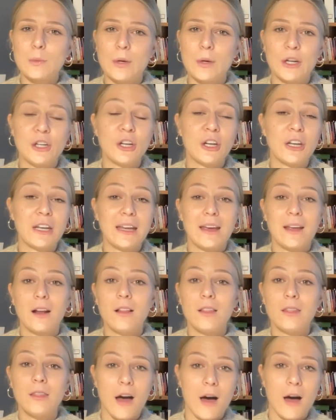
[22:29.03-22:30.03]
where you're going to get
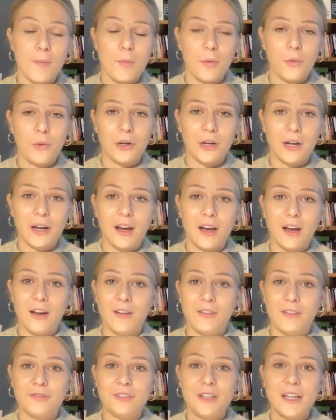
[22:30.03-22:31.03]
a lot more
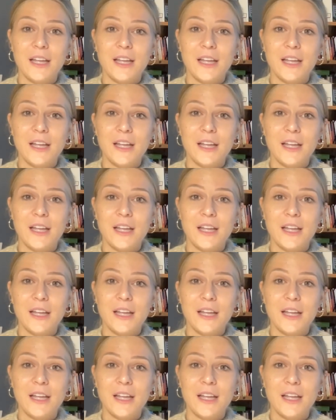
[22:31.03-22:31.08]
of,